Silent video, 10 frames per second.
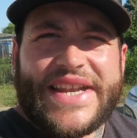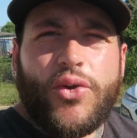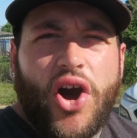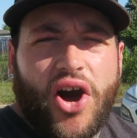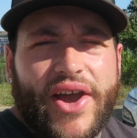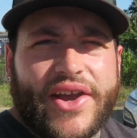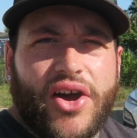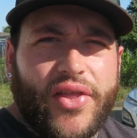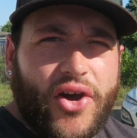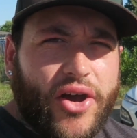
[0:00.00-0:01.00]
it's a little higher
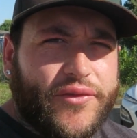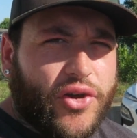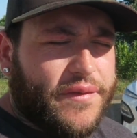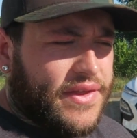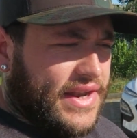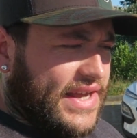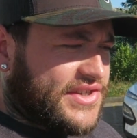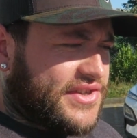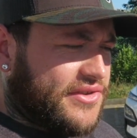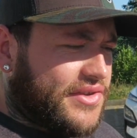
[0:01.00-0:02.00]
car that I've got for the
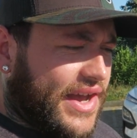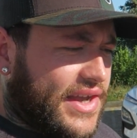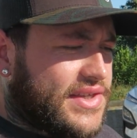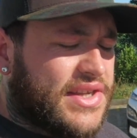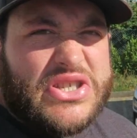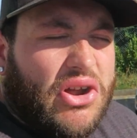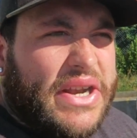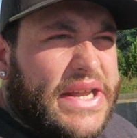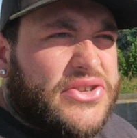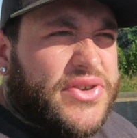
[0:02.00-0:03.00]
next 2 days.
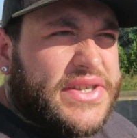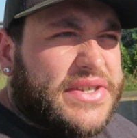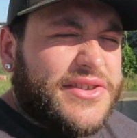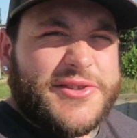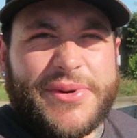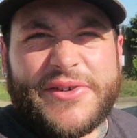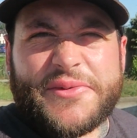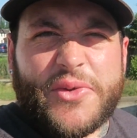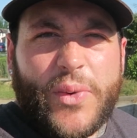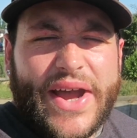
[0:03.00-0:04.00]
Slightly interesting, I
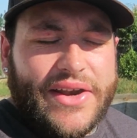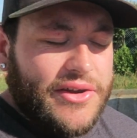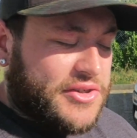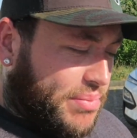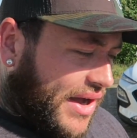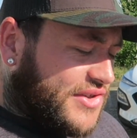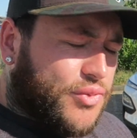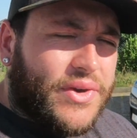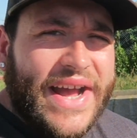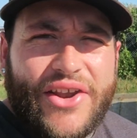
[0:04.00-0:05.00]
suppose, with the way it looks,
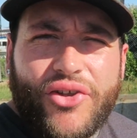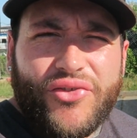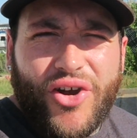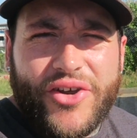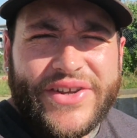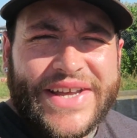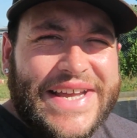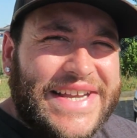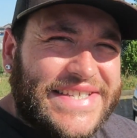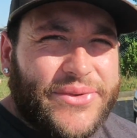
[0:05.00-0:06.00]
but we'll get it on the road,
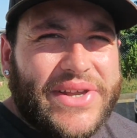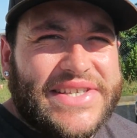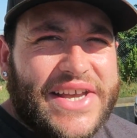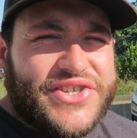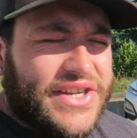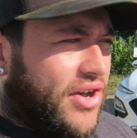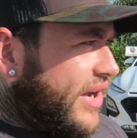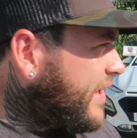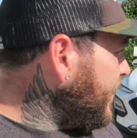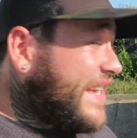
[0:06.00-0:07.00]
see what it's actually
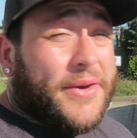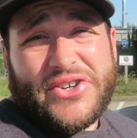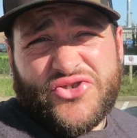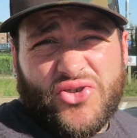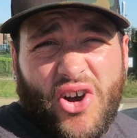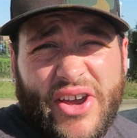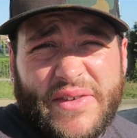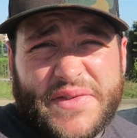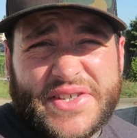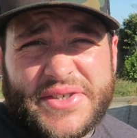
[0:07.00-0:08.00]
like, see how it
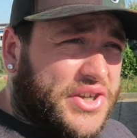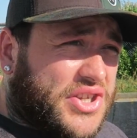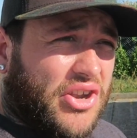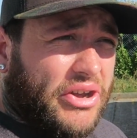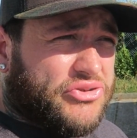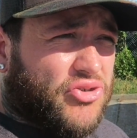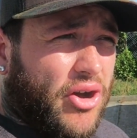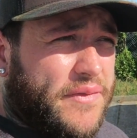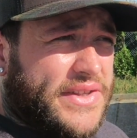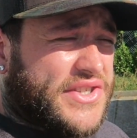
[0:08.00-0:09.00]
drives, because I like
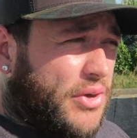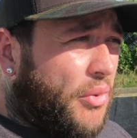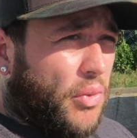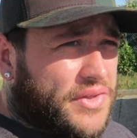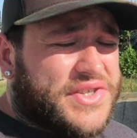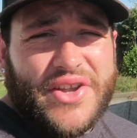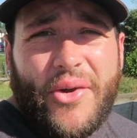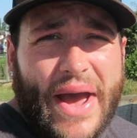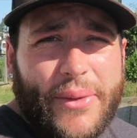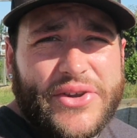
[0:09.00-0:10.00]
driving, so I want to
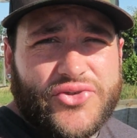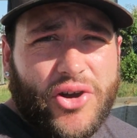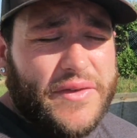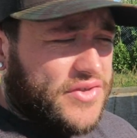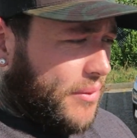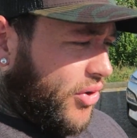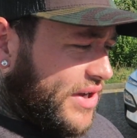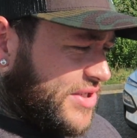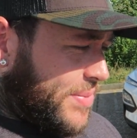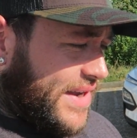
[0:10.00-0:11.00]
know how it drives. I'm
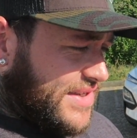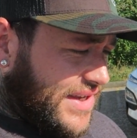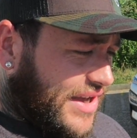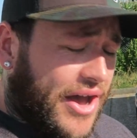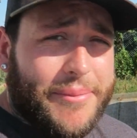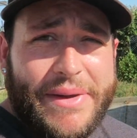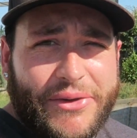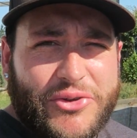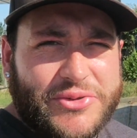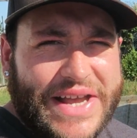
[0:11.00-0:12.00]
not expecting
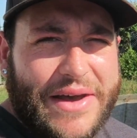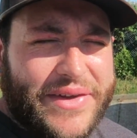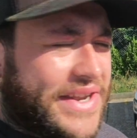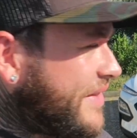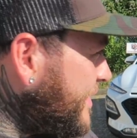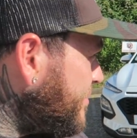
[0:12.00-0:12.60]
miracles out of any of